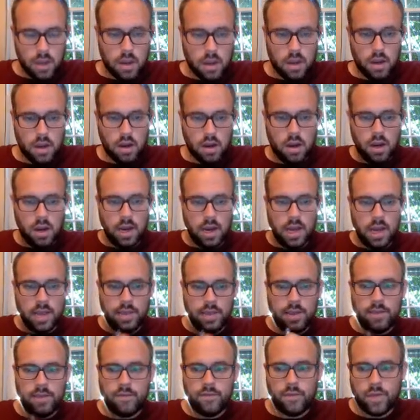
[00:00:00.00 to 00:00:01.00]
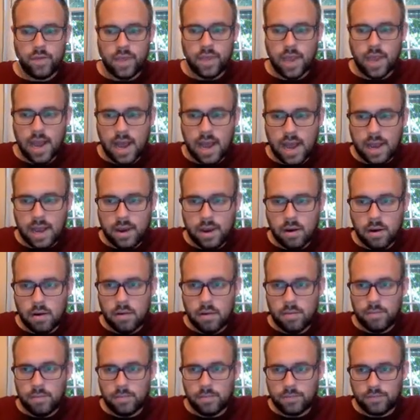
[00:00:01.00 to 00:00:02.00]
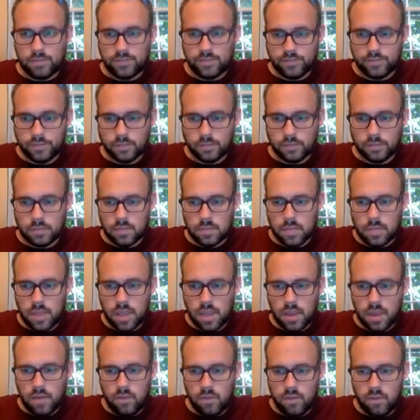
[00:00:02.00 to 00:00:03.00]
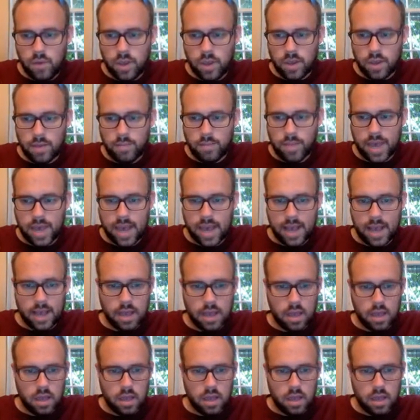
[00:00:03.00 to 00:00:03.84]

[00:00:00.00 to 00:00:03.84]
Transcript: All right, and then for the iron, if we come back,